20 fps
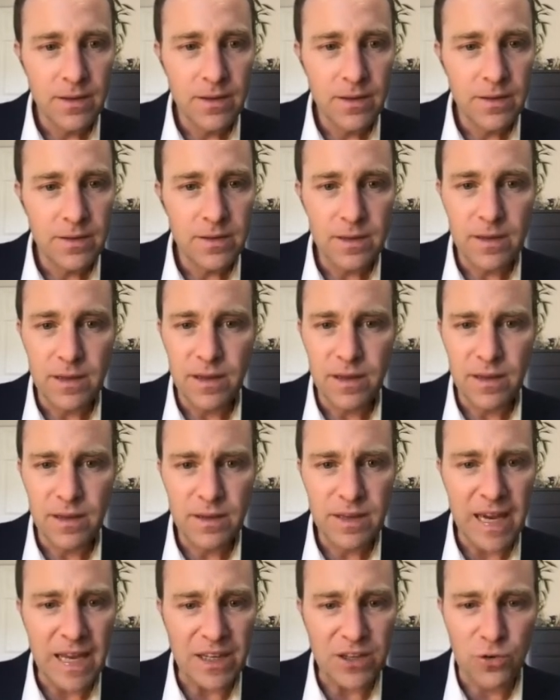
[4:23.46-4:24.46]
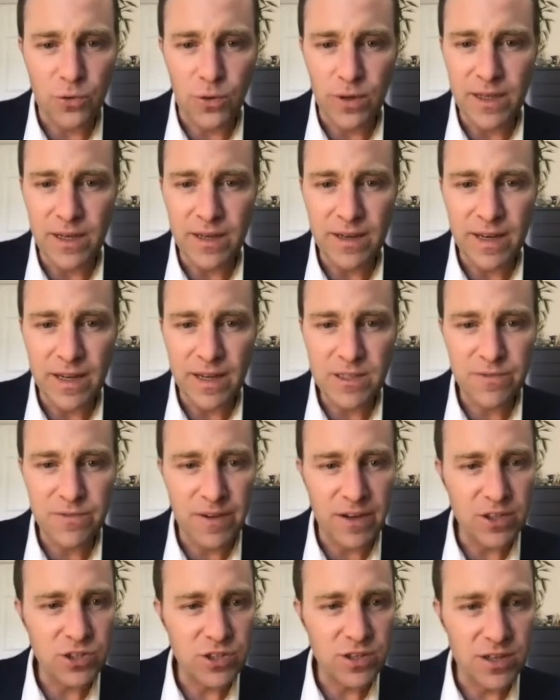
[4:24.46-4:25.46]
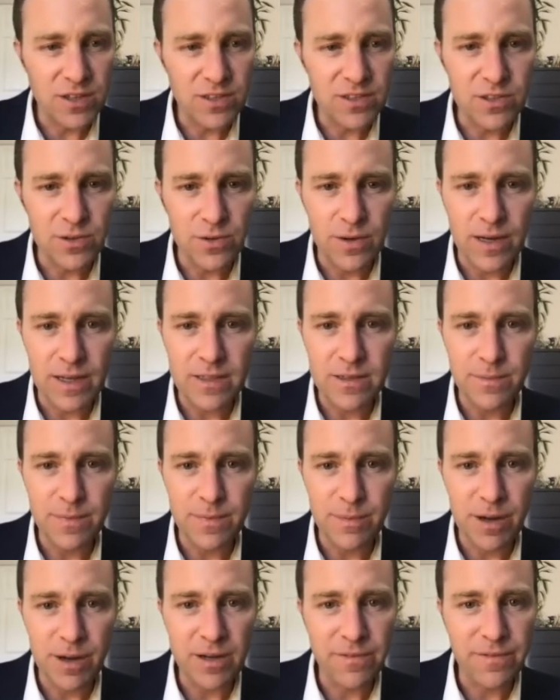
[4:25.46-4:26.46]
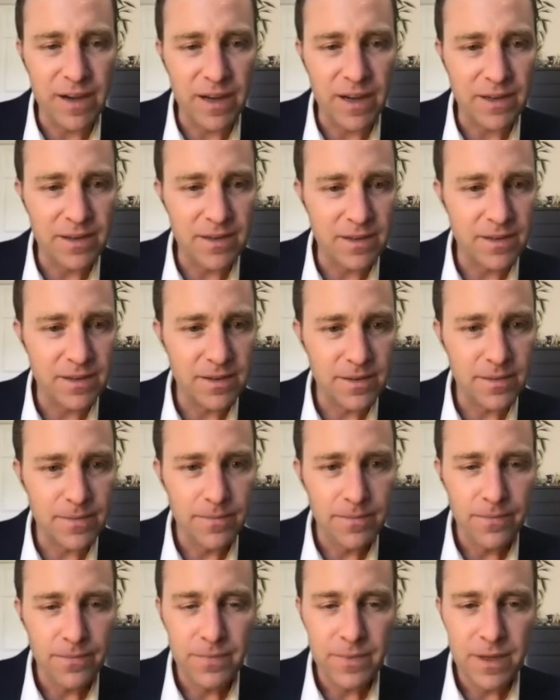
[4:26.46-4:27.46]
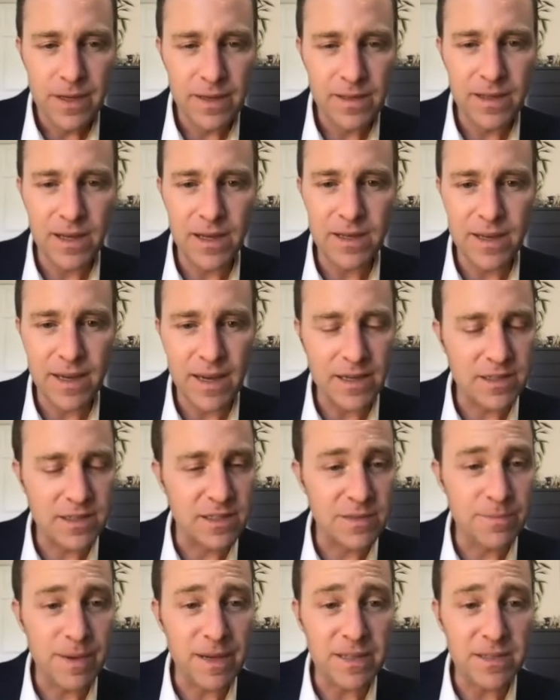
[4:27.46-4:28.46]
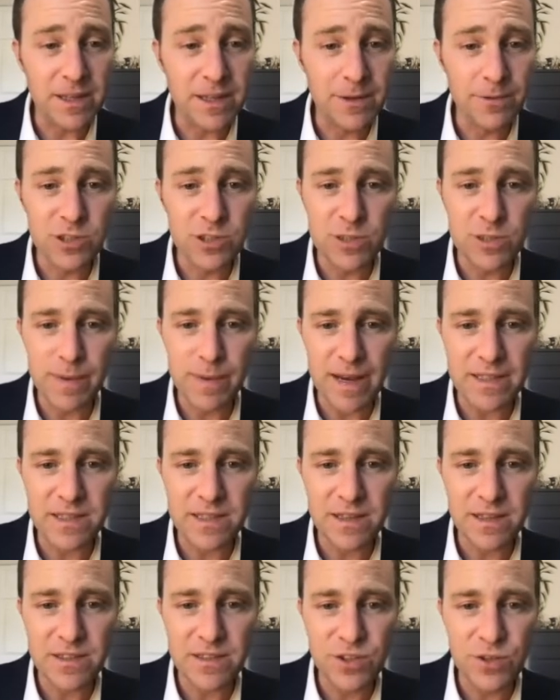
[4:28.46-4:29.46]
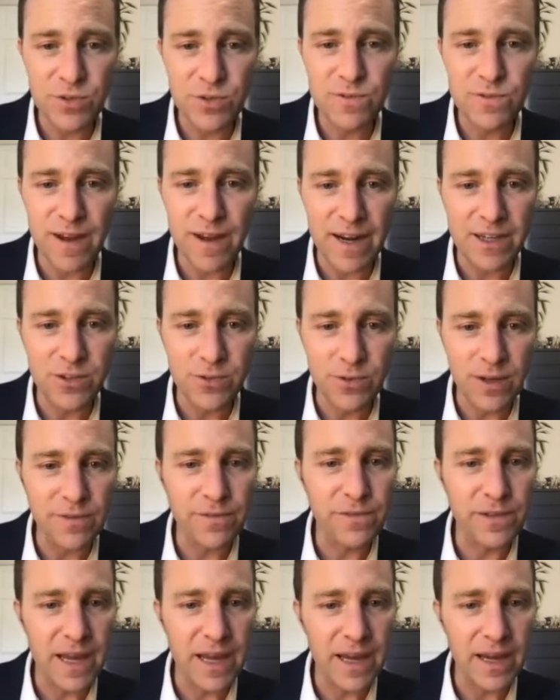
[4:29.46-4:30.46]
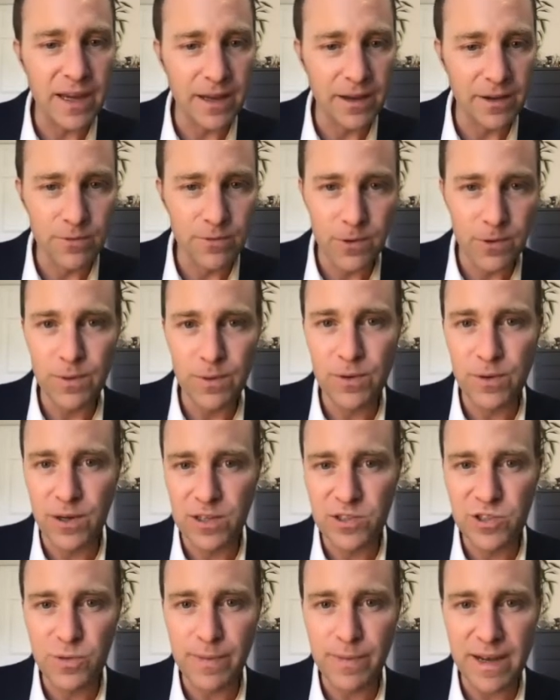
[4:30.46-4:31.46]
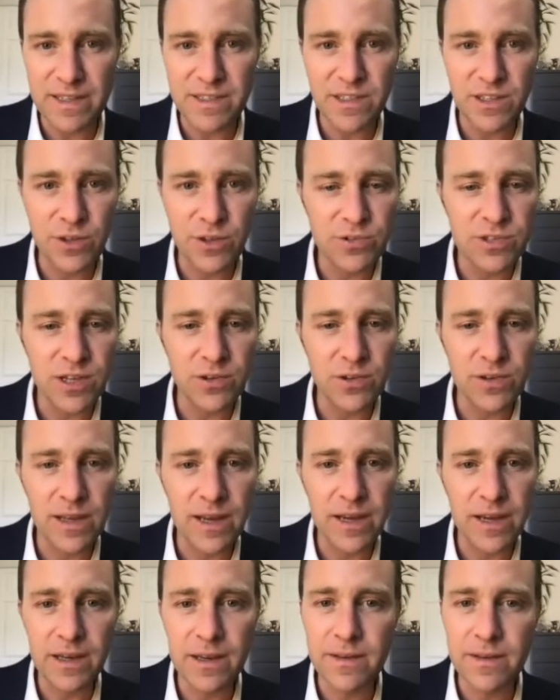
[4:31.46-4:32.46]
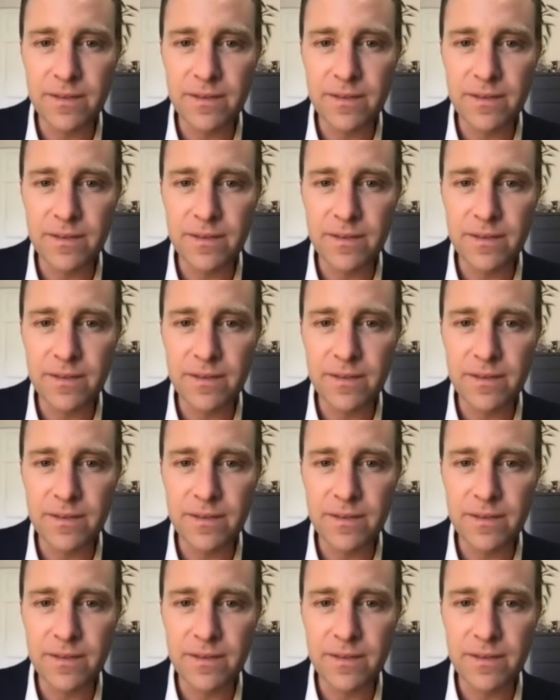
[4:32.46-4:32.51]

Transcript: The get coin index function also had to be modified. In a lot of cases, basically, we're just passing this use factory flag where we were also passing use underlying.